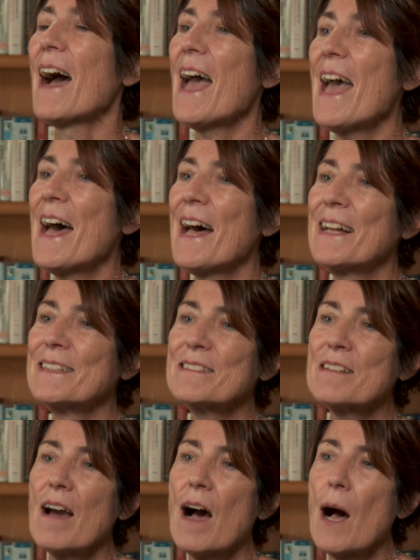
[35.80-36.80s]

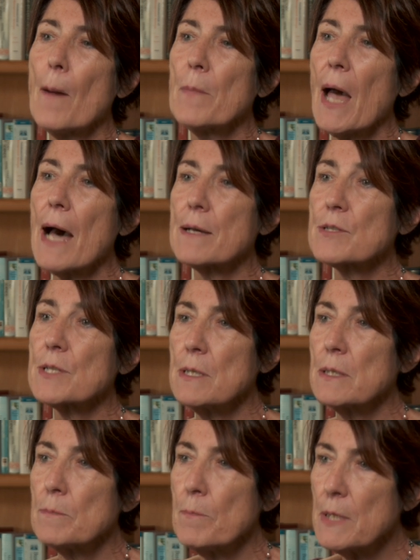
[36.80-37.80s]
And um, as an
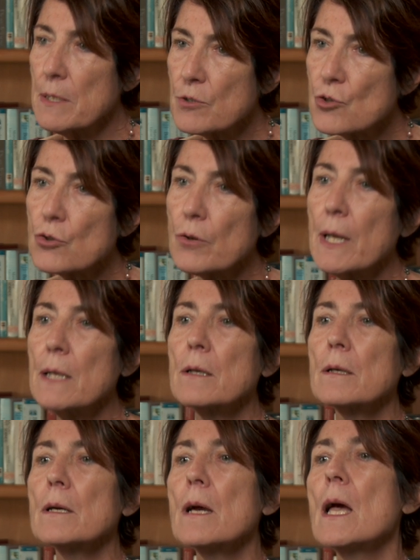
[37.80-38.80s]

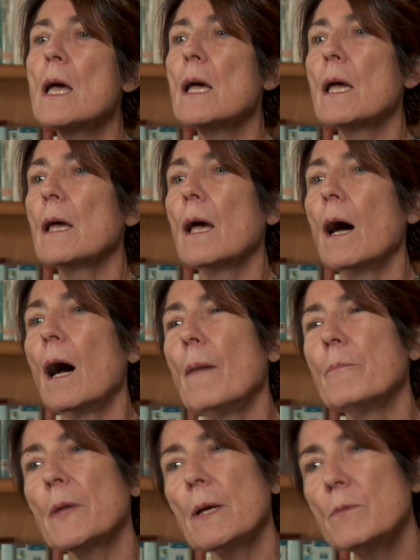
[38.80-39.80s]
administrator,
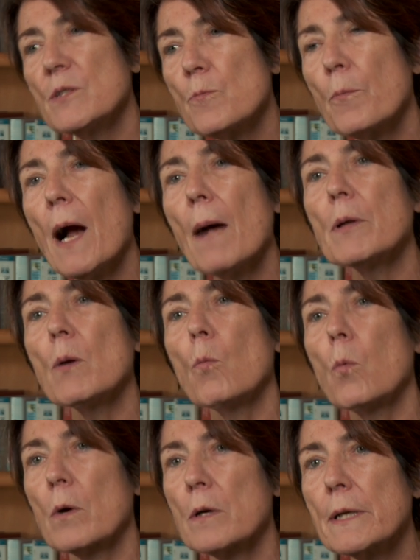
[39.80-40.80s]
um, it was probably
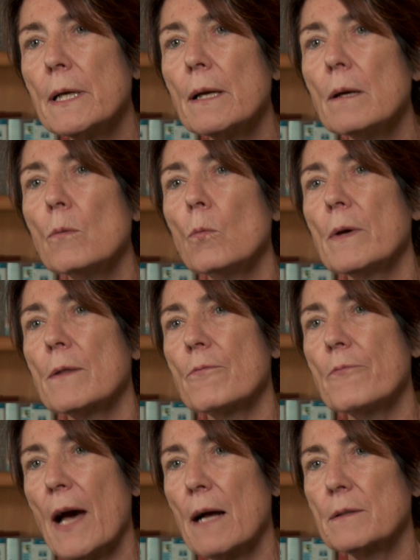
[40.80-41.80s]
working with
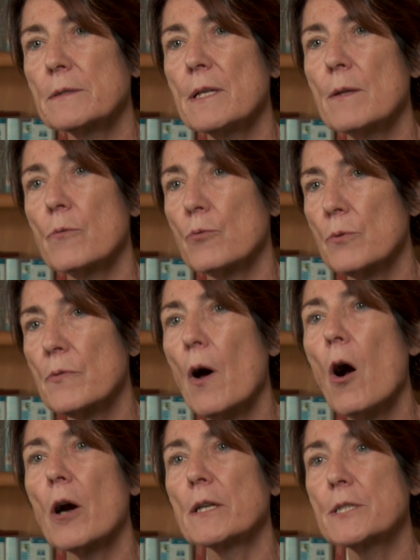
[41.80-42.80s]
faculty through the
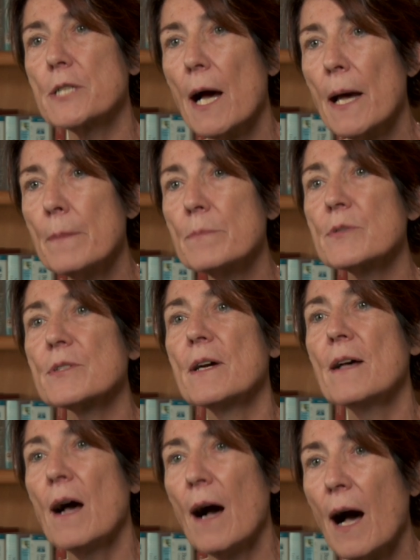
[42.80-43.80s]
hard times.
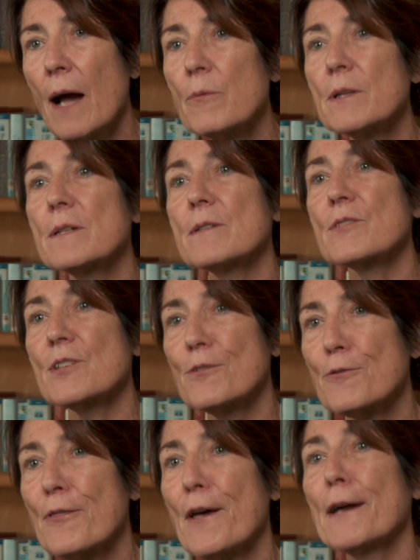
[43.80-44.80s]
I would
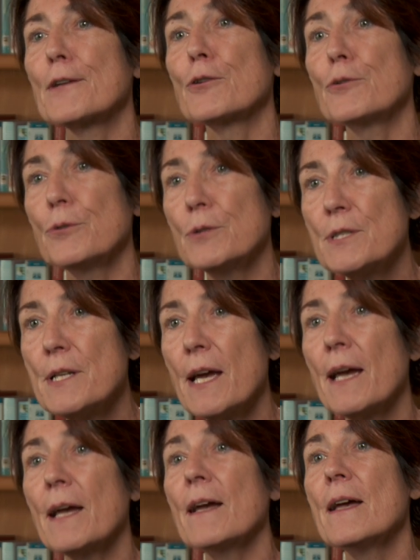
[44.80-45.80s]
consider that a good
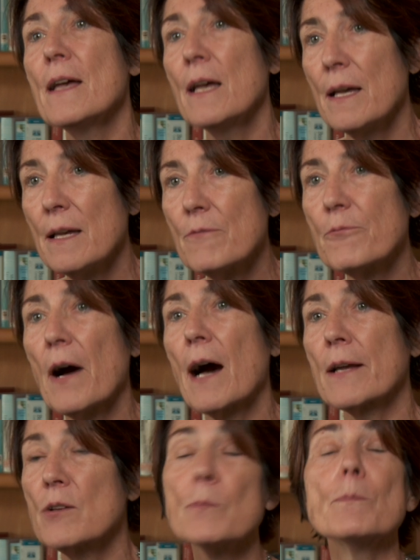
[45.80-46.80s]
day if
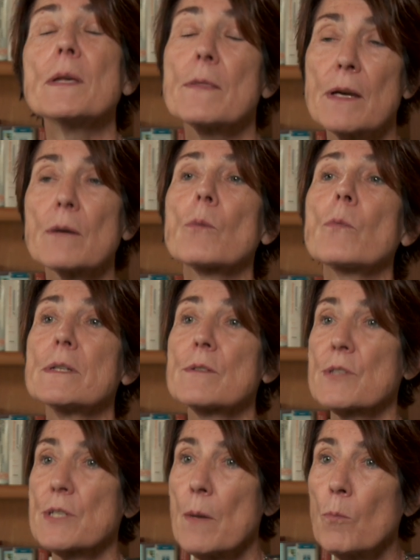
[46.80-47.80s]
I could be there when
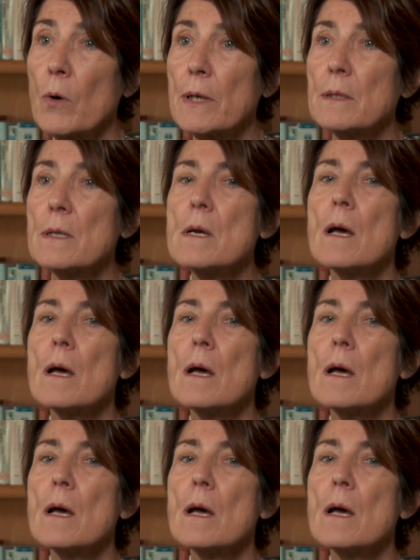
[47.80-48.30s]
someone